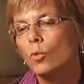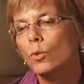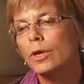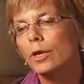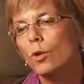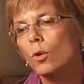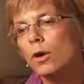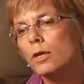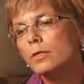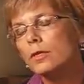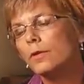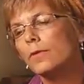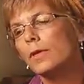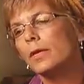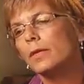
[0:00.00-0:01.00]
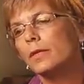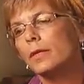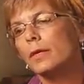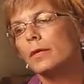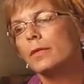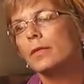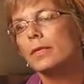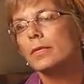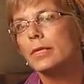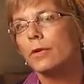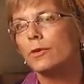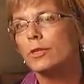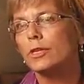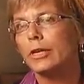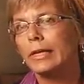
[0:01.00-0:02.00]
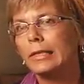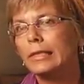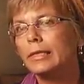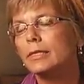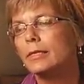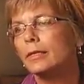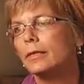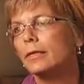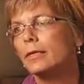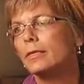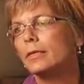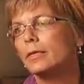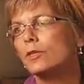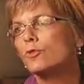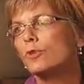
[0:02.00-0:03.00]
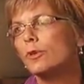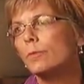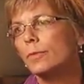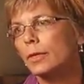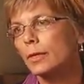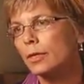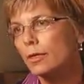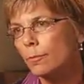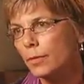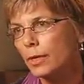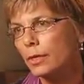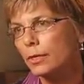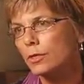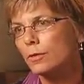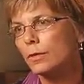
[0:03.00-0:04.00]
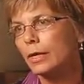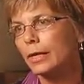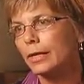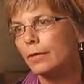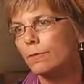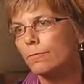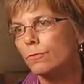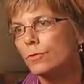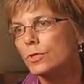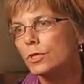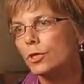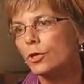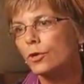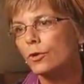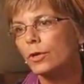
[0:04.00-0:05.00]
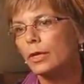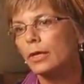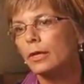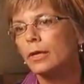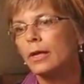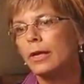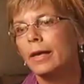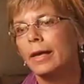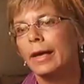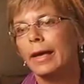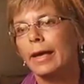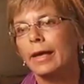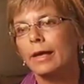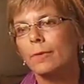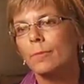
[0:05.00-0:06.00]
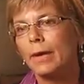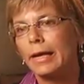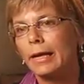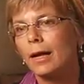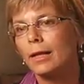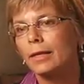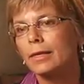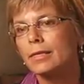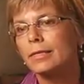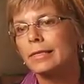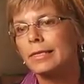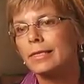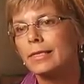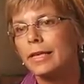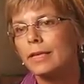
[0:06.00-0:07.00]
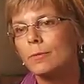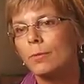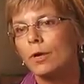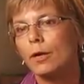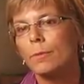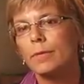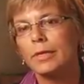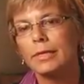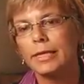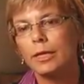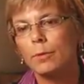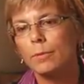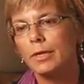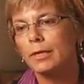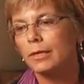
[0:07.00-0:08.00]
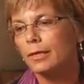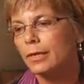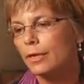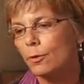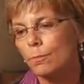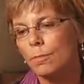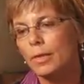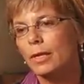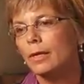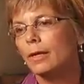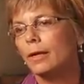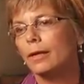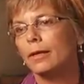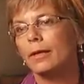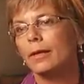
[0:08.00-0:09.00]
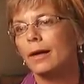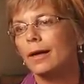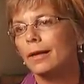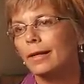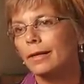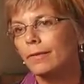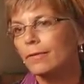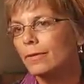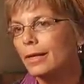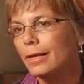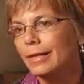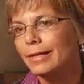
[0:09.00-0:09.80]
We know also that the Secretary Clinton is extremely committed to the idea of food security, and my colleagues in the State Department tell me that they are meeting on a